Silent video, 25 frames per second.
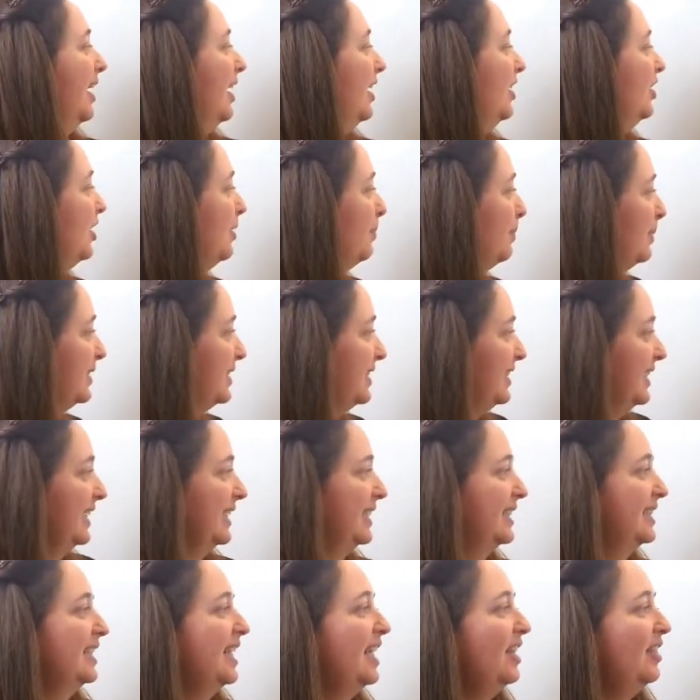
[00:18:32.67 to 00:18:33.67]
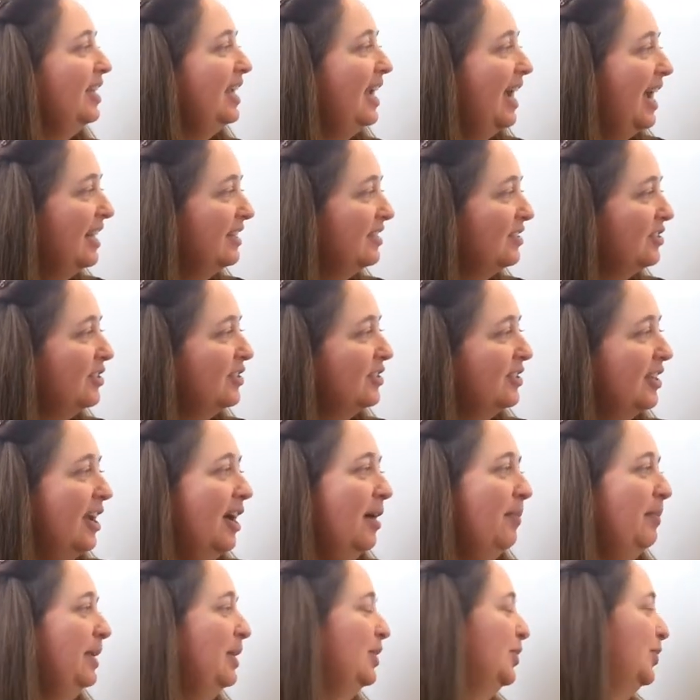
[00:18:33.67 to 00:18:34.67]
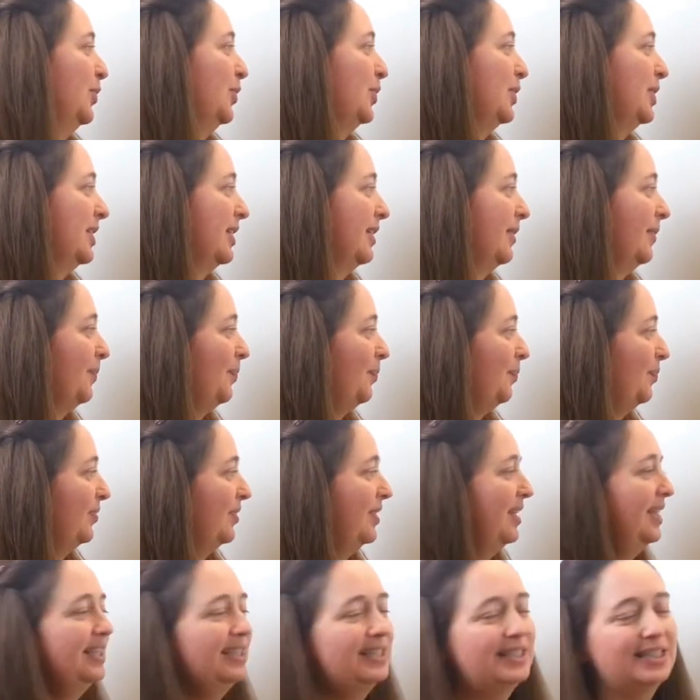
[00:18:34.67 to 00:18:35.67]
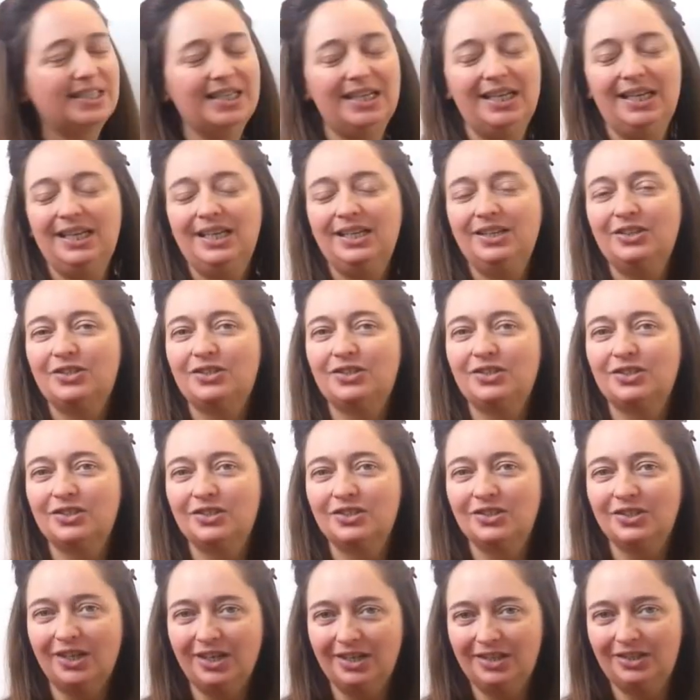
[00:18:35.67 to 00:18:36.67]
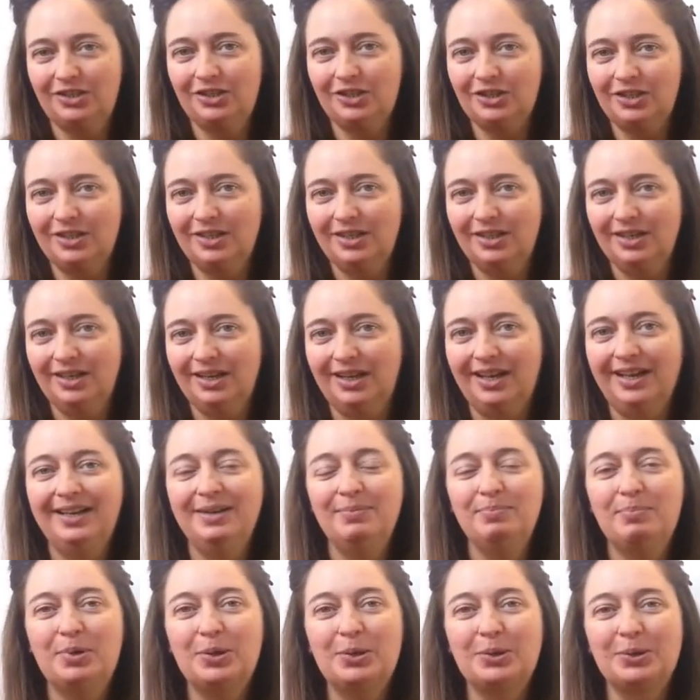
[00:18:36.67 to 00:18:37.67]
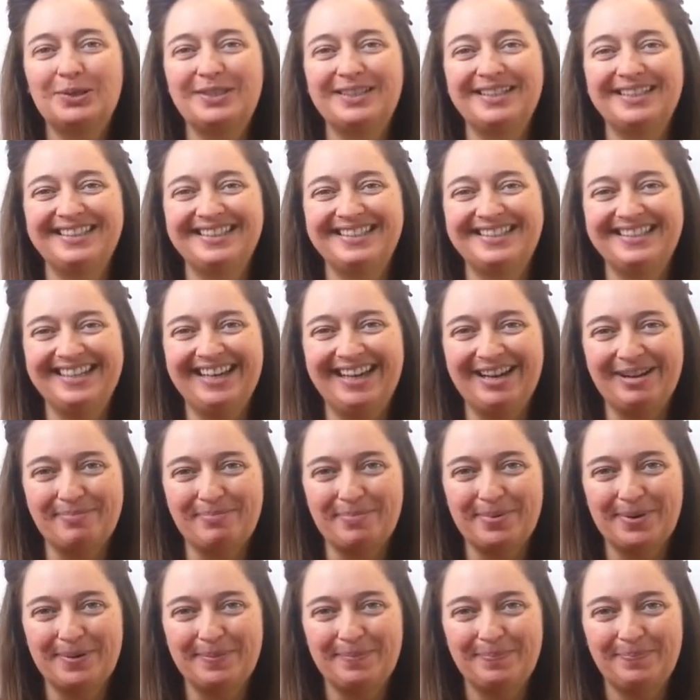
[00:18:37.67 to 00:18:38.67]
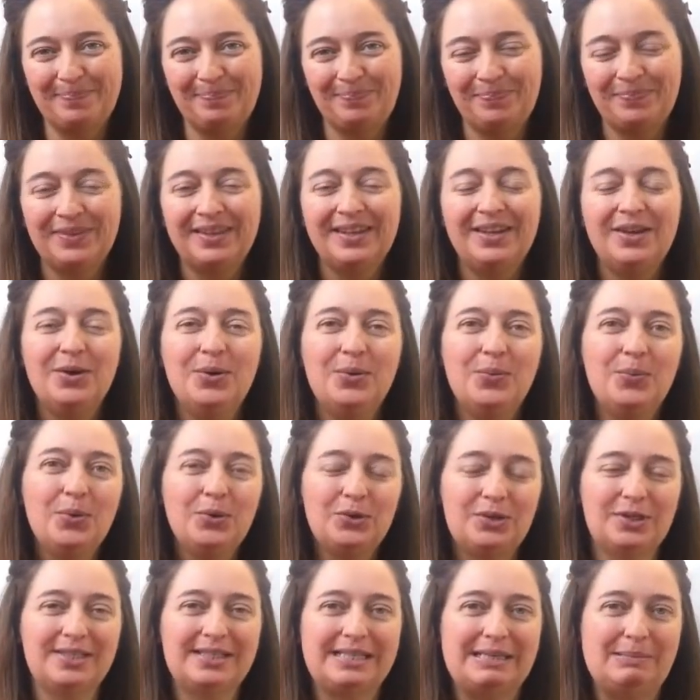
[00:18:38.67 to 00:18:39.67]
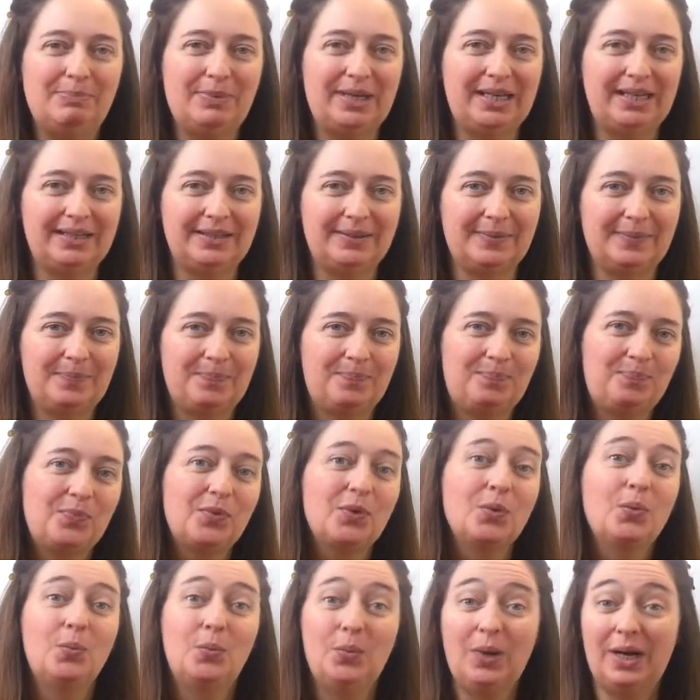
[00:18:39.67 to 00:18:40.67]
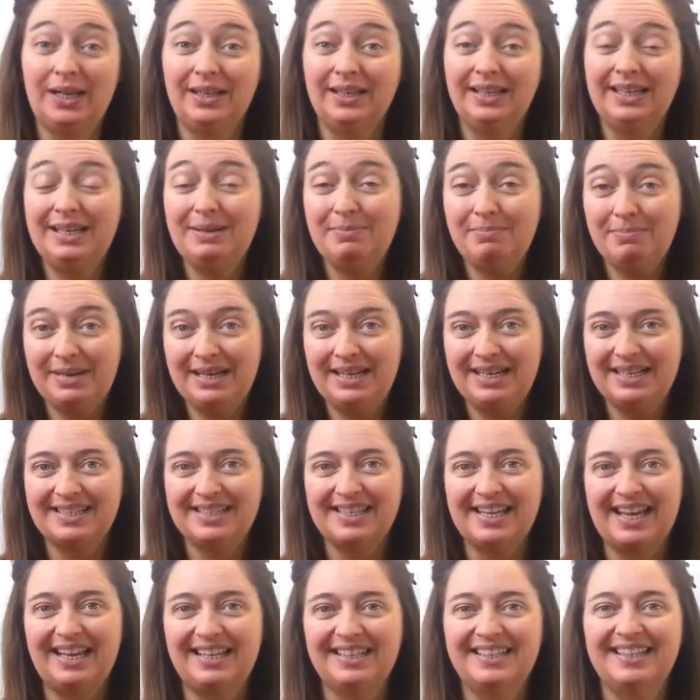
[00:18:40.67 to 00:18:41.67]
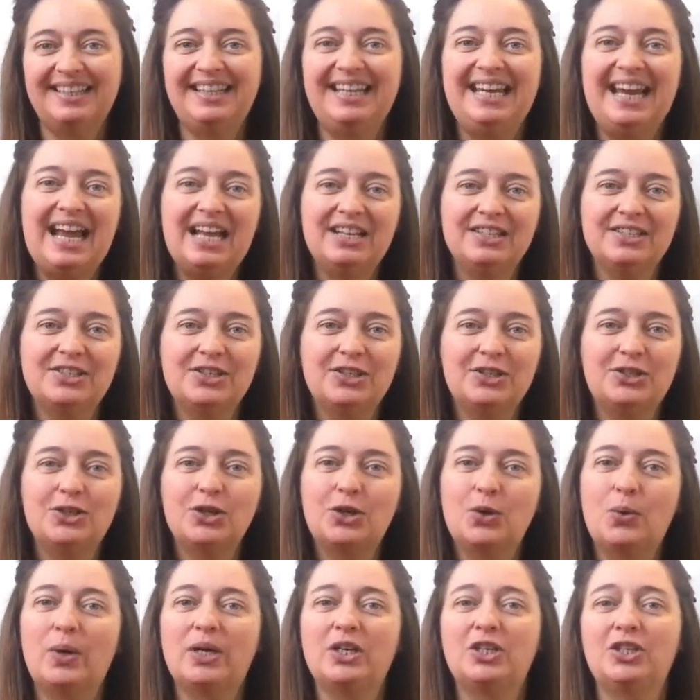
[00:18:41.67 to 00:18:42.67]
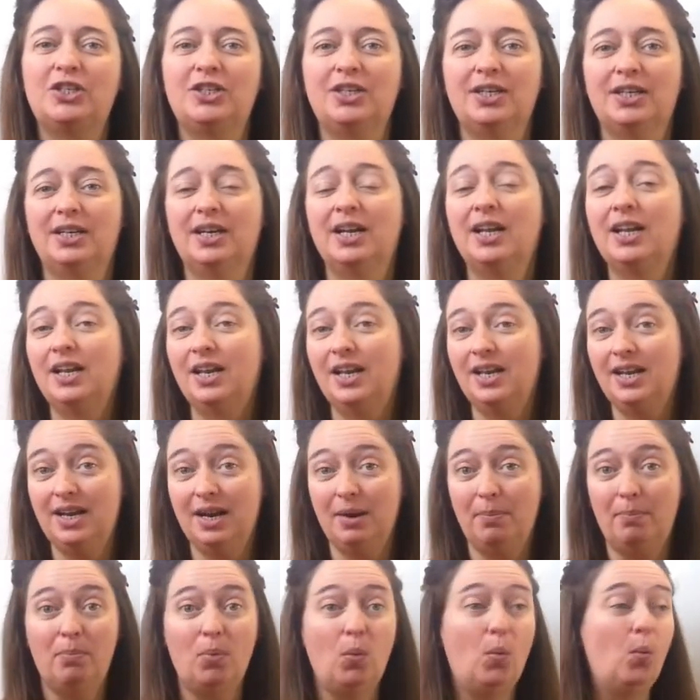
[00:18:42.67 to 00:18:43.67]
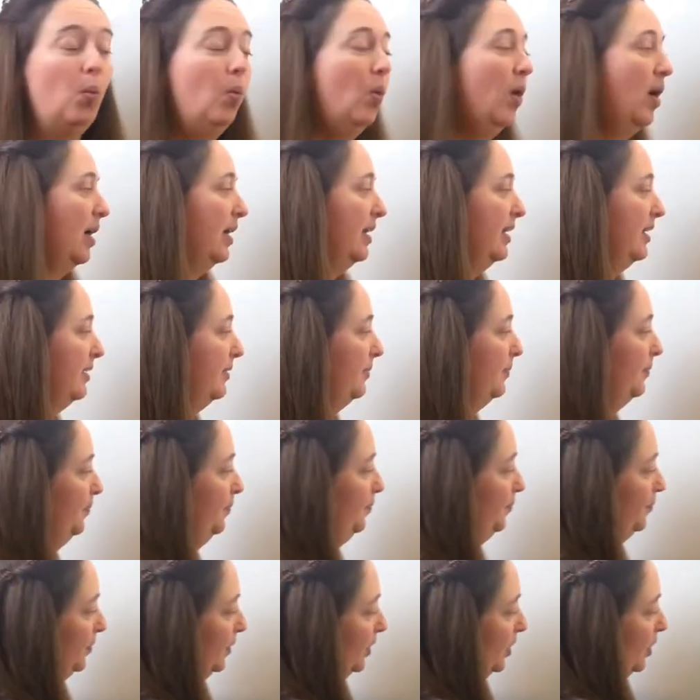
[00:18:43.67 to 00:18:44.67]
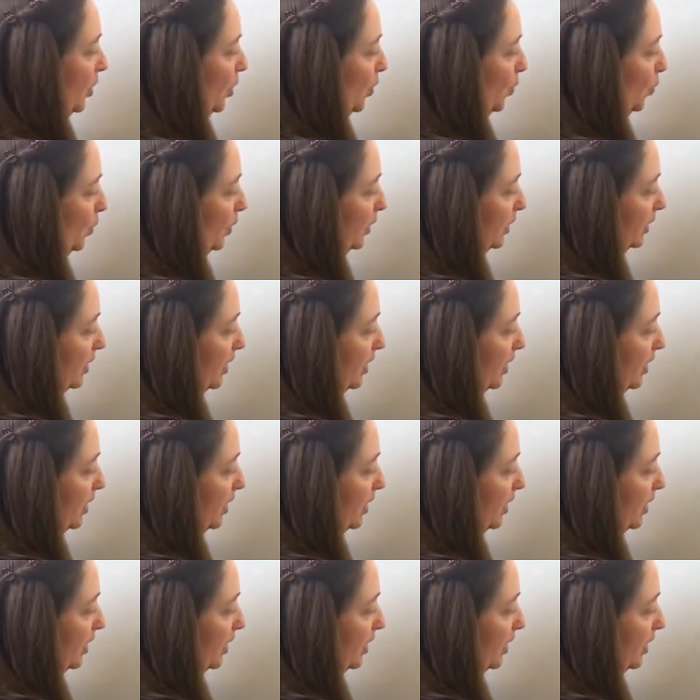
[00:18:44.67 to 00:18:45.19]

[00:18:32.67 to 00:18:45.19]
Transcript: Number 6, the answers come in order. This is such an important tip. What does it mean? Well, it means that the answer to question number 1 will